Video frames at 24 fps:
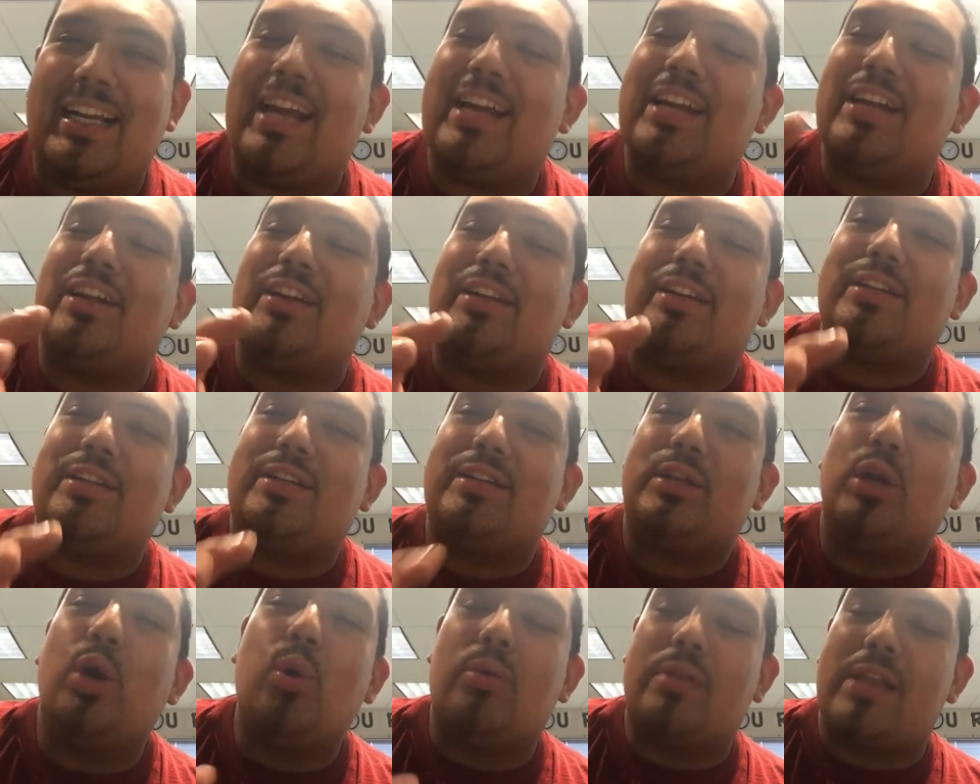They're your
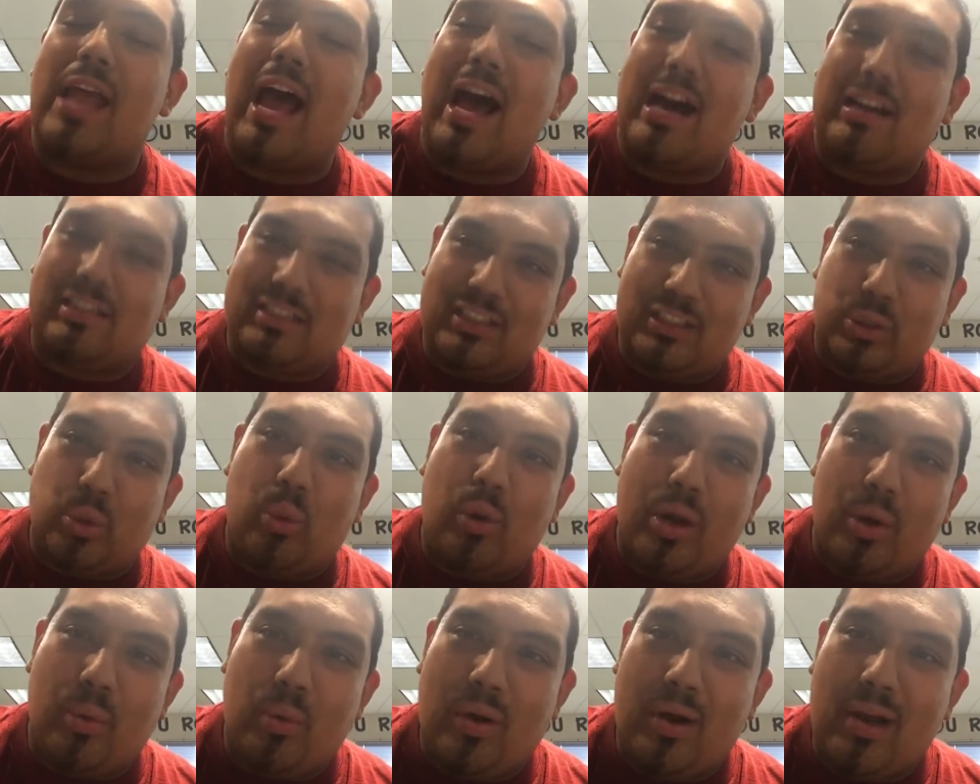
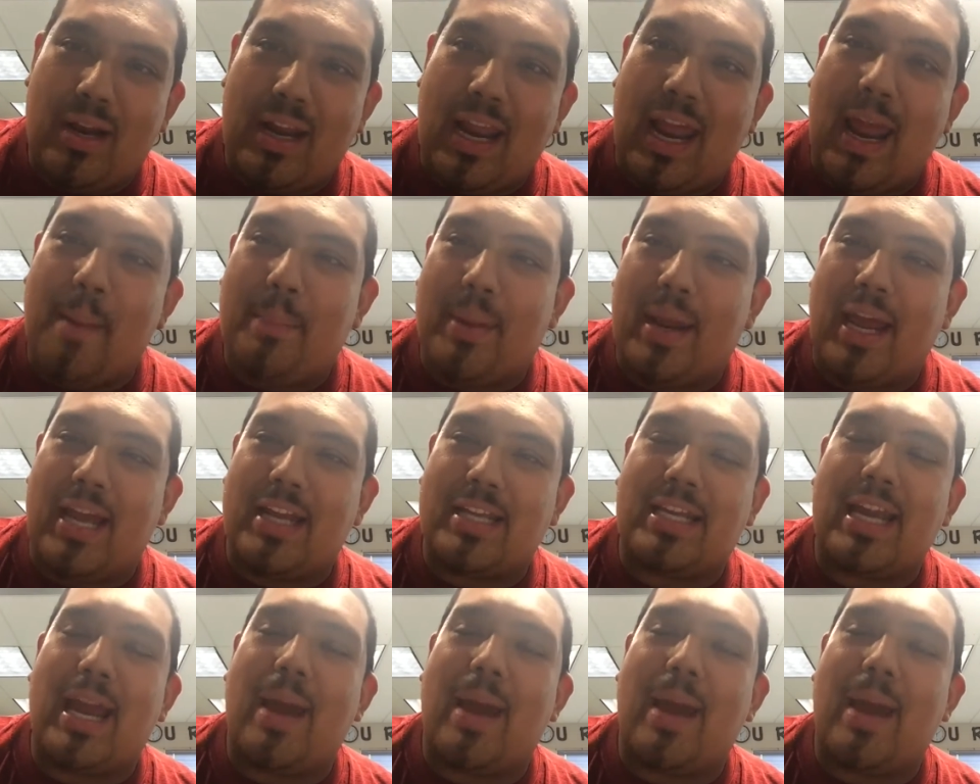2021 NBA